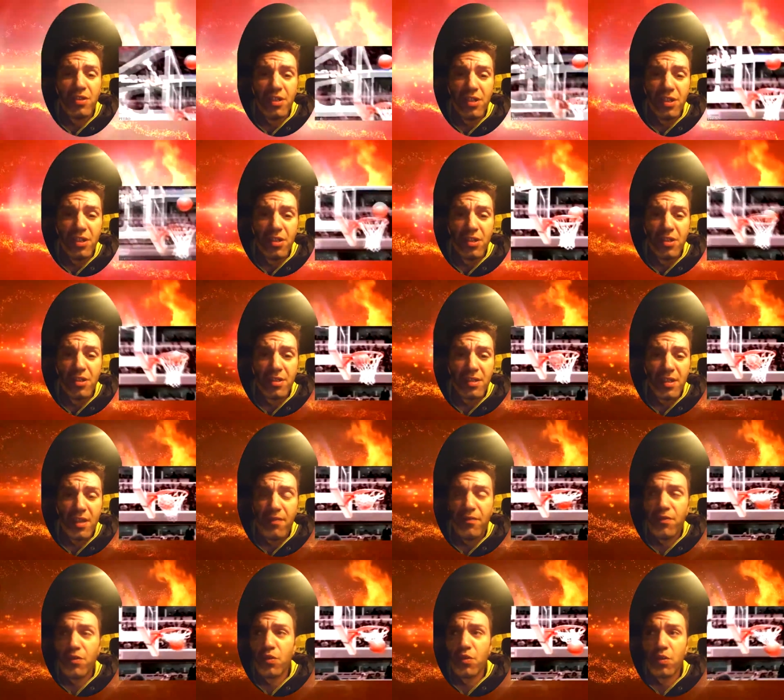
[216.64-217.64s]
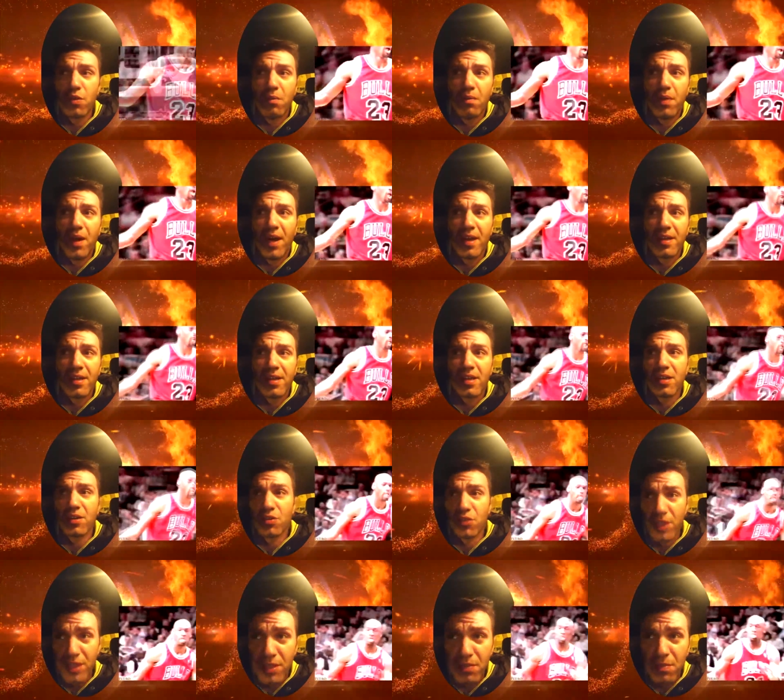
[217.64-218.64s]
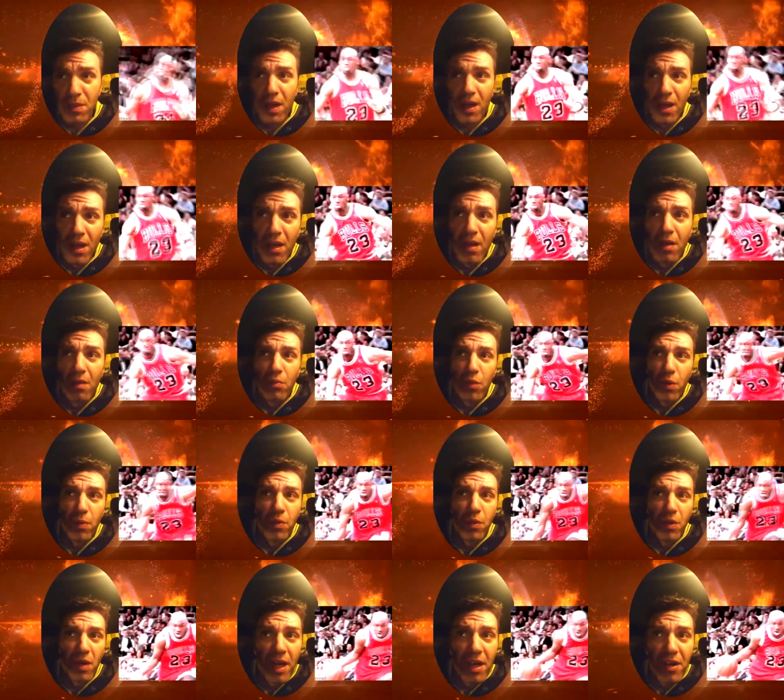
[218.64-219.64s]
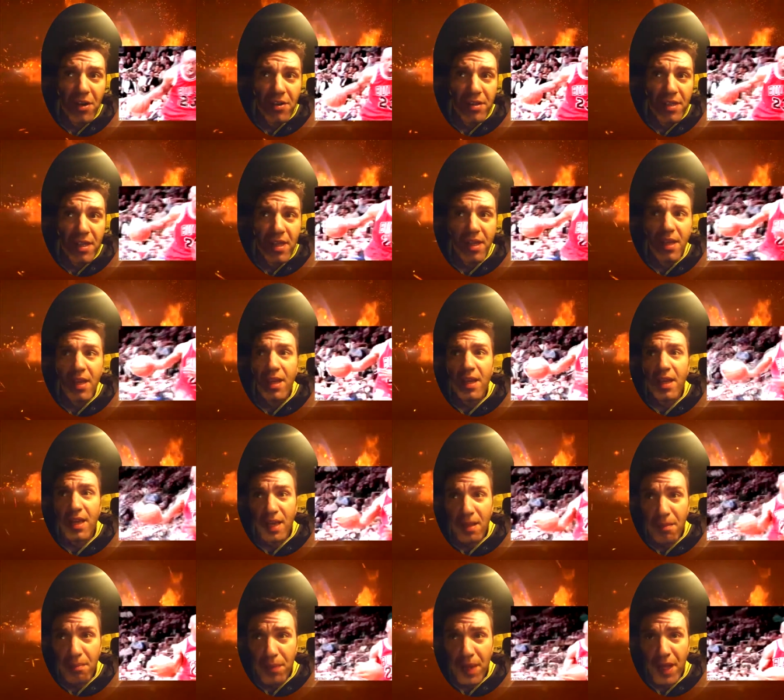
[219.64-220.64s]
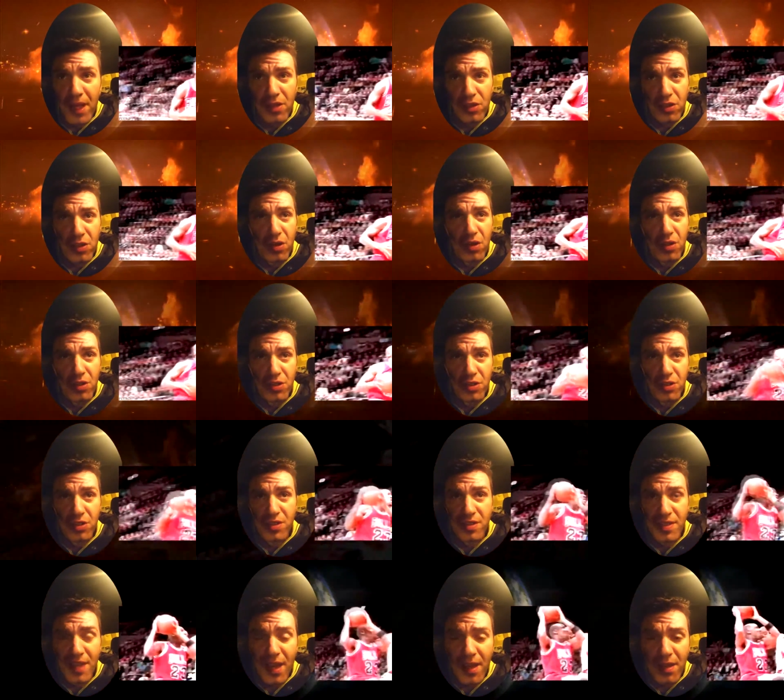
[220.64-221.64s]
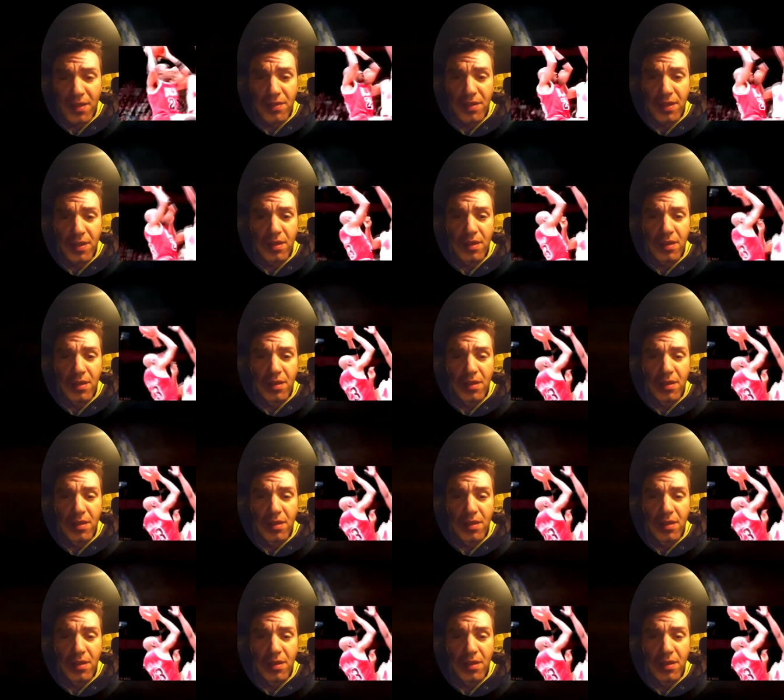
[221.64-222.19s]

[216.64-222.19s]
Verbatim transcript: years. If you combine charisma, popularity, impact on society,